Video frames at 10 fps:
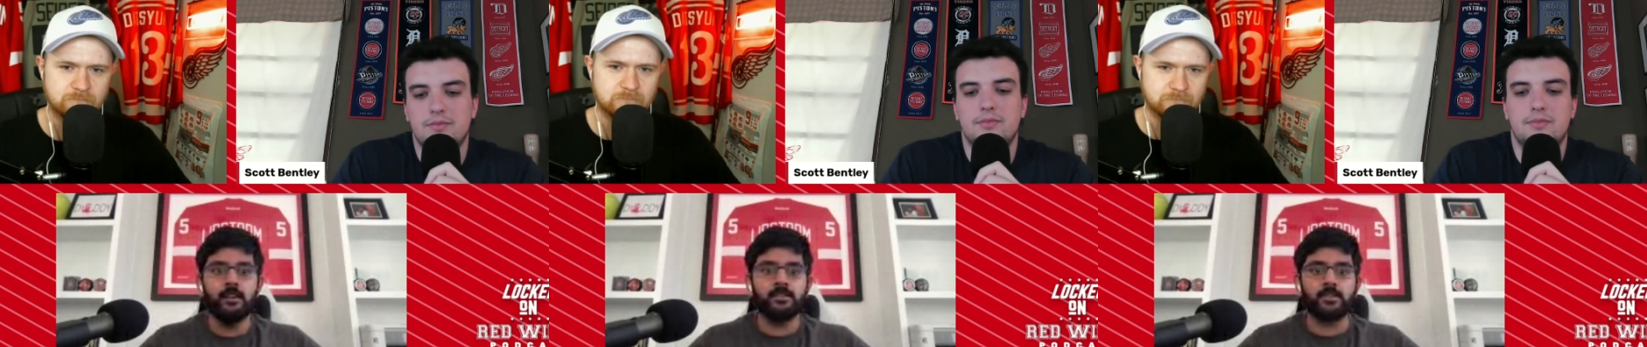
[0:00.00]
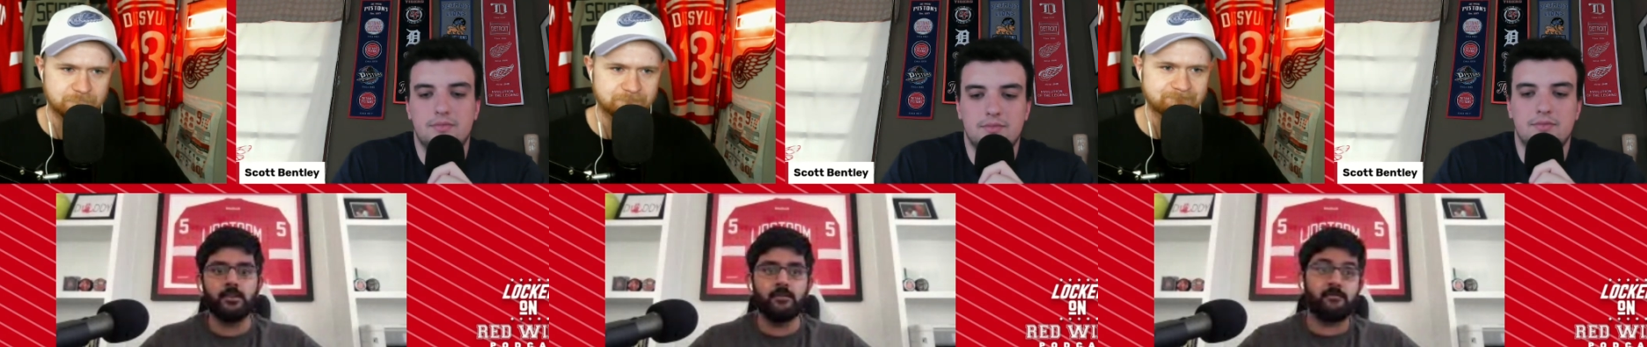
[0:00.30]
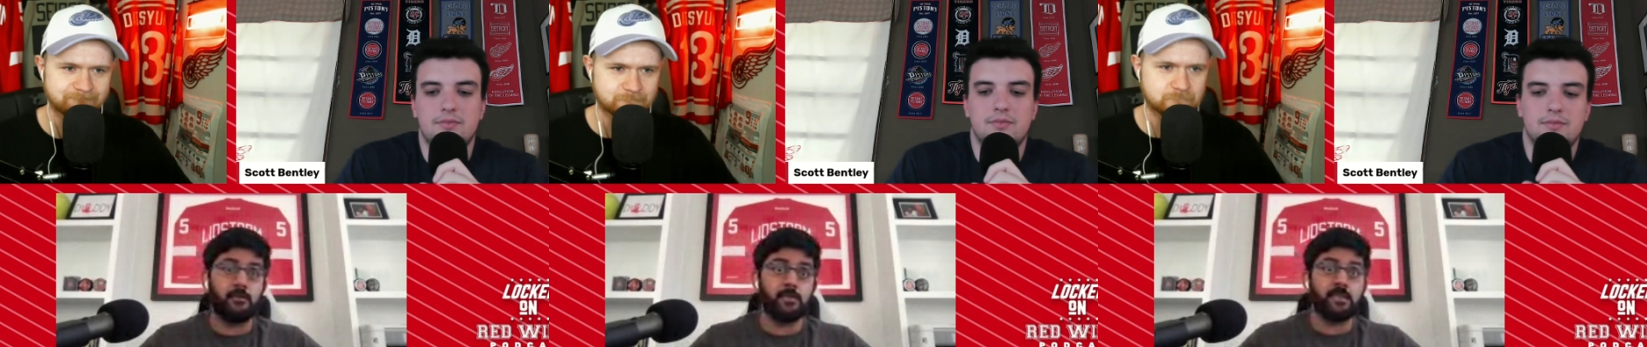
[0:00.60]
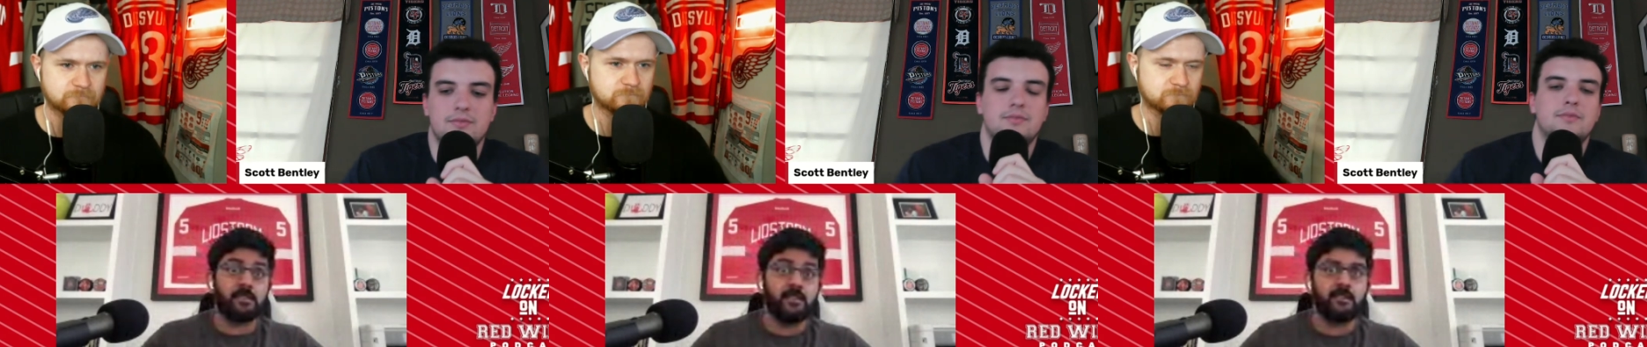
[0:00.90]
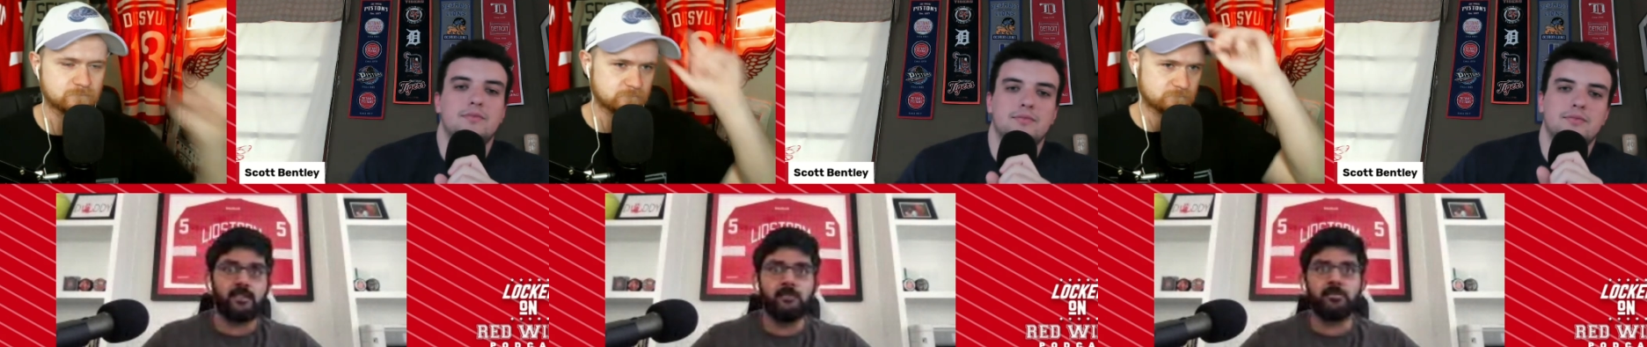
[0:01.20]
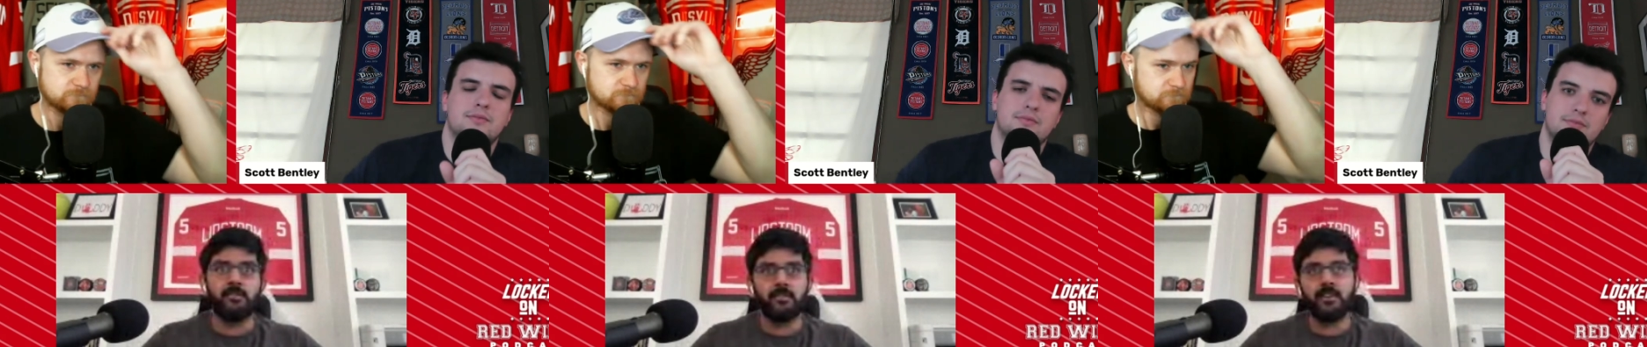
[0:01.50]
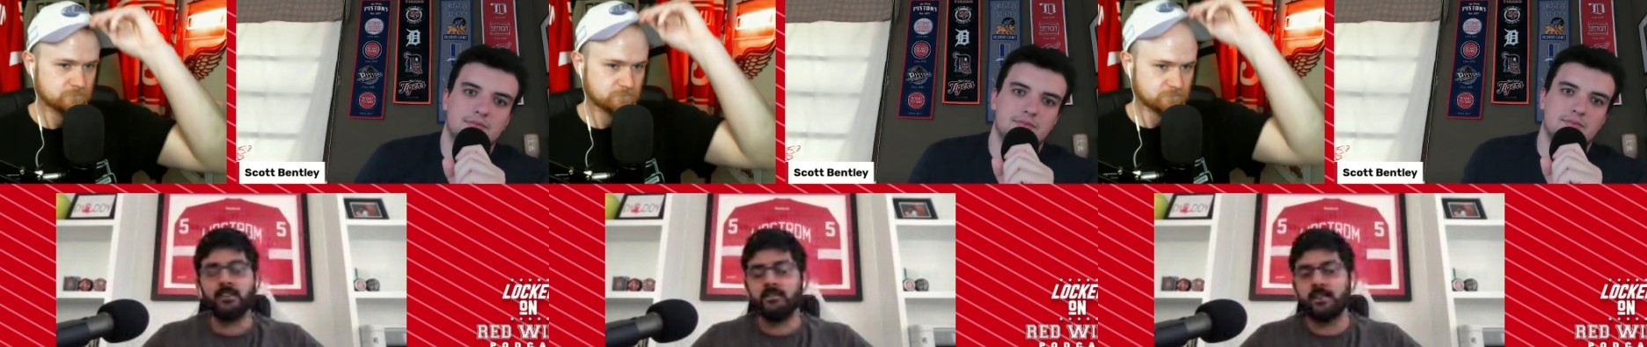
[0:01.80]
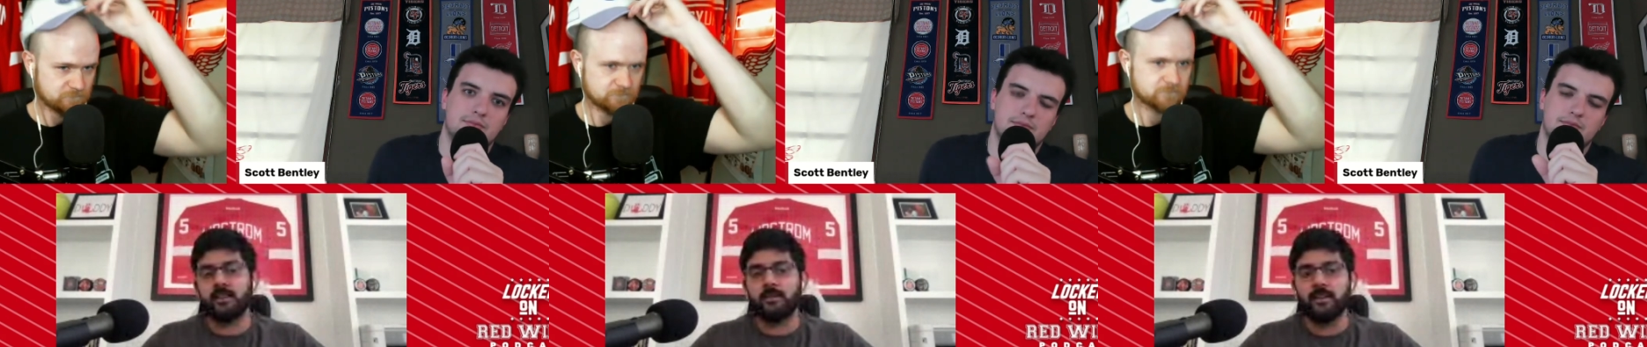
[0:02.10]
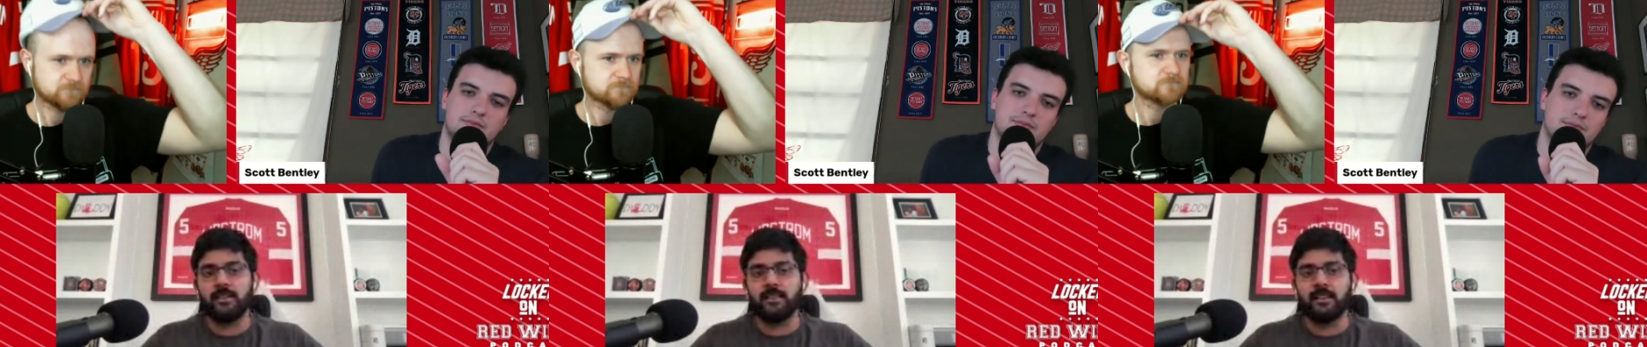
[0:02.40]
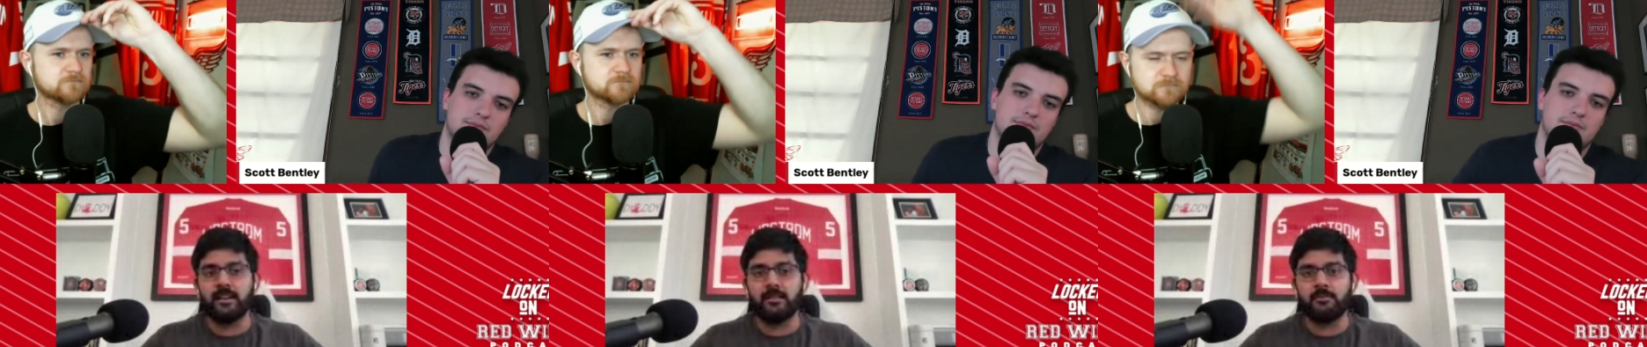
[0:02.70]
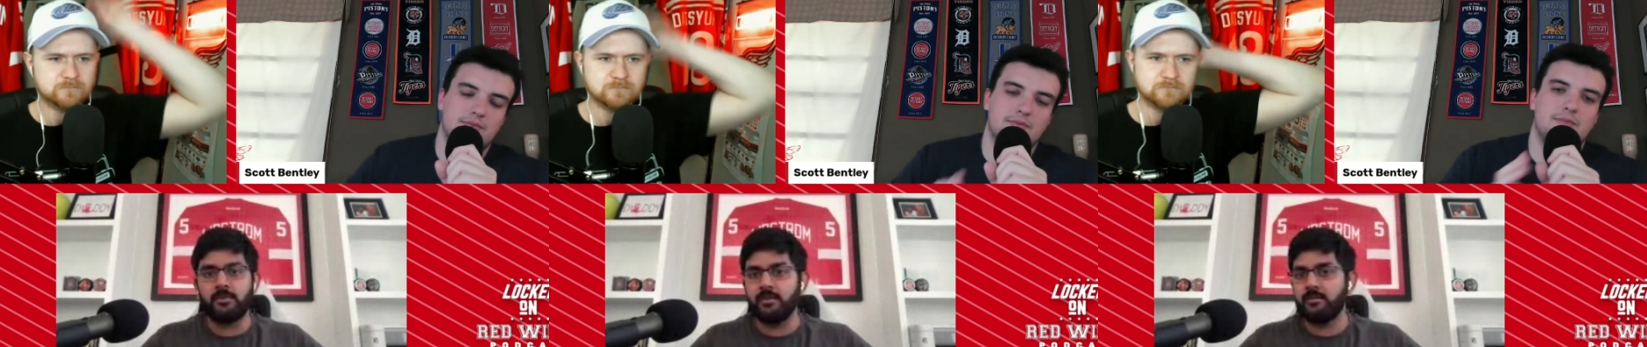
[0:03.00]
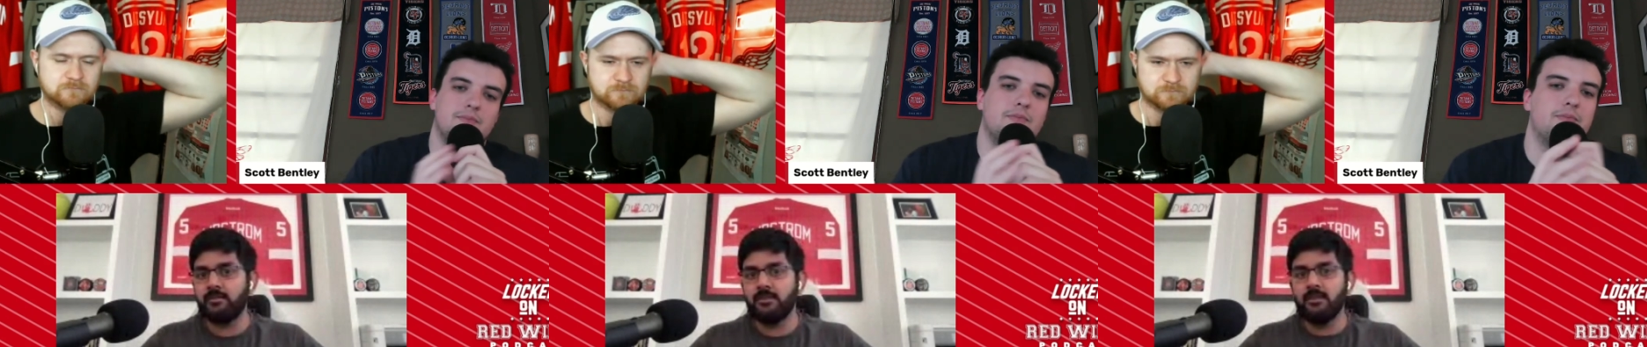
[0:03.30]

Speaker 1: So from a success standpoint, yeah, they're kind of right in line with